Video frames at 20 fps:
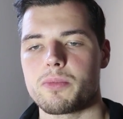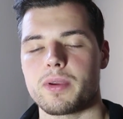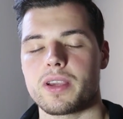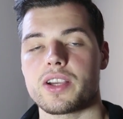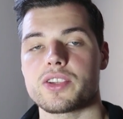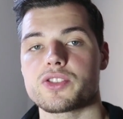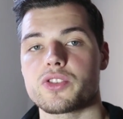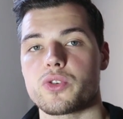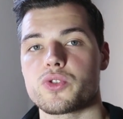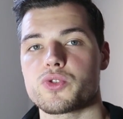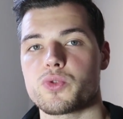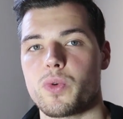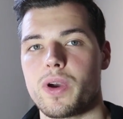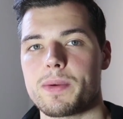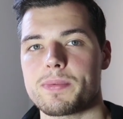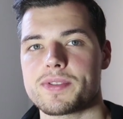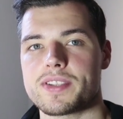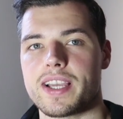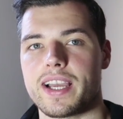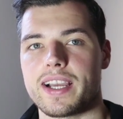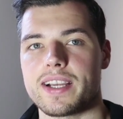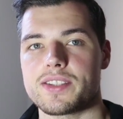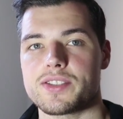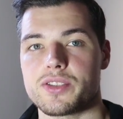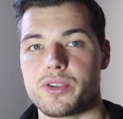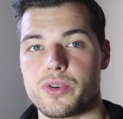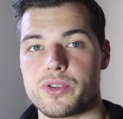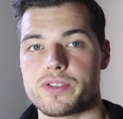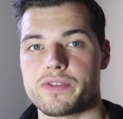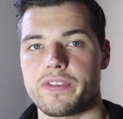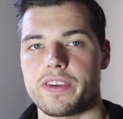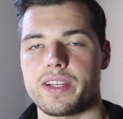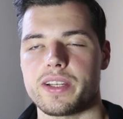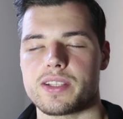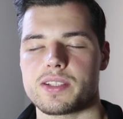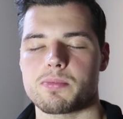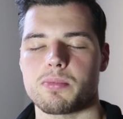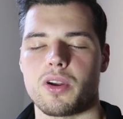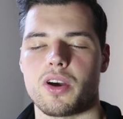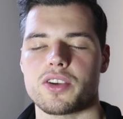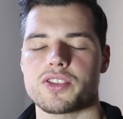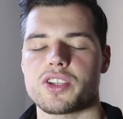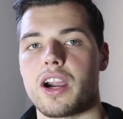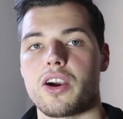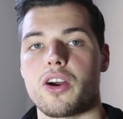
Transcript: because those websites, those fitness blogs,